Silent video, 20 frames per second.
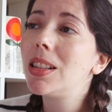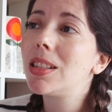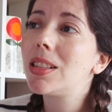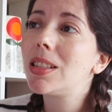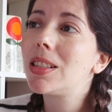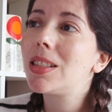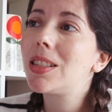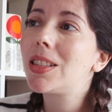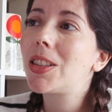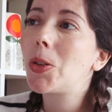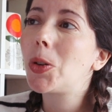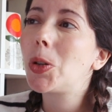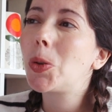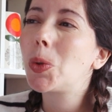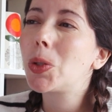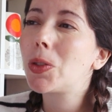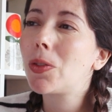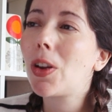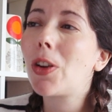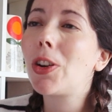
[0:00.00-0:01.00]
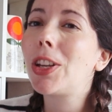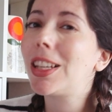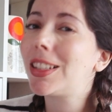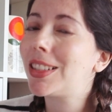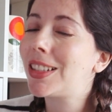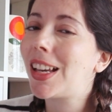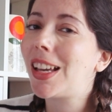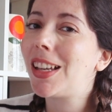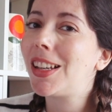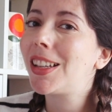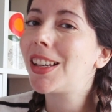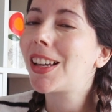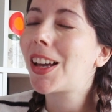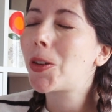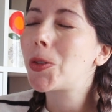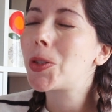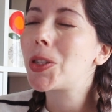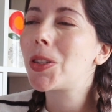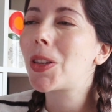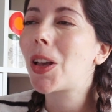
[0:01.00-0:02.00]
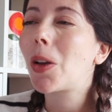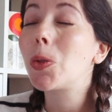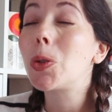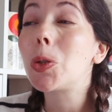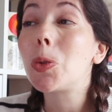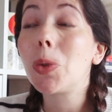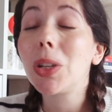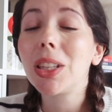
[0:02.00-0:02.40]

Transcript: so it was very exciting. I was